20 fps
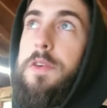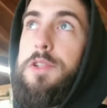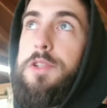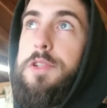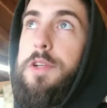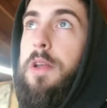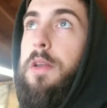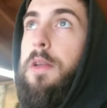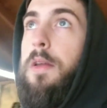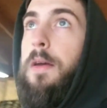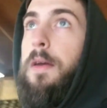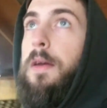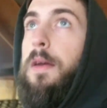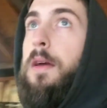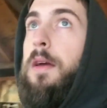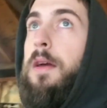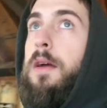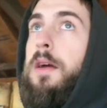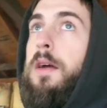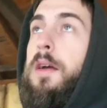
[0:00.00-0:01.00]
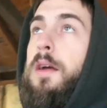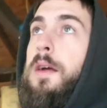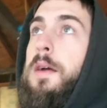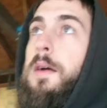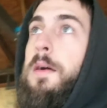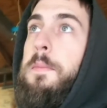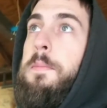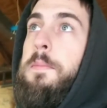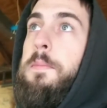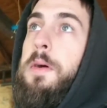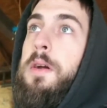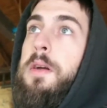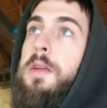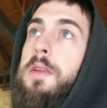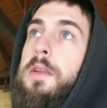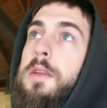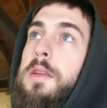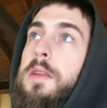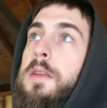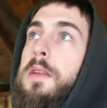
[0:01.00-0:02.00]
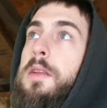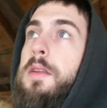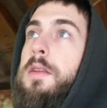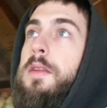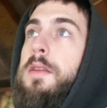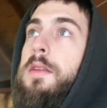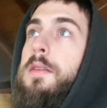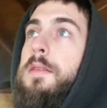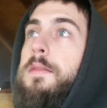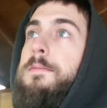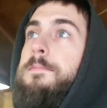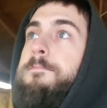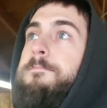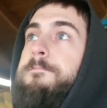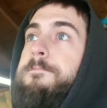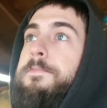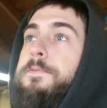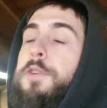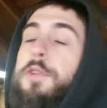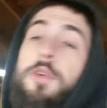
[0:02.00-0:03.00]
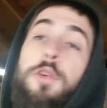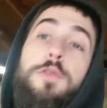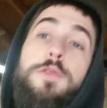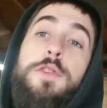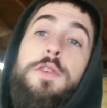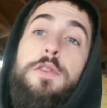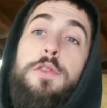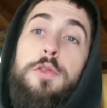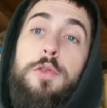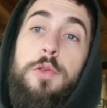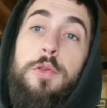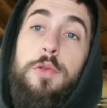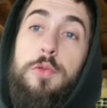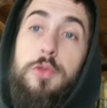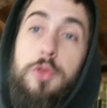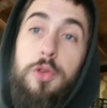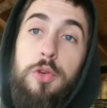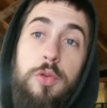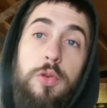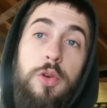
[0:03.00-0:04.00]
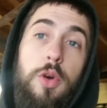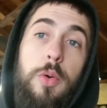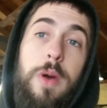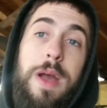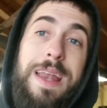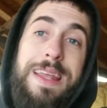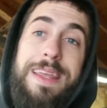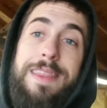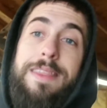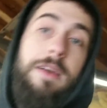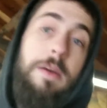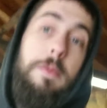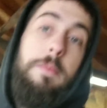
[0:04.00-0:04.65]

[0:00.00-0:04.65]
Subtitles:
But for those of you who do know anything about those trucks,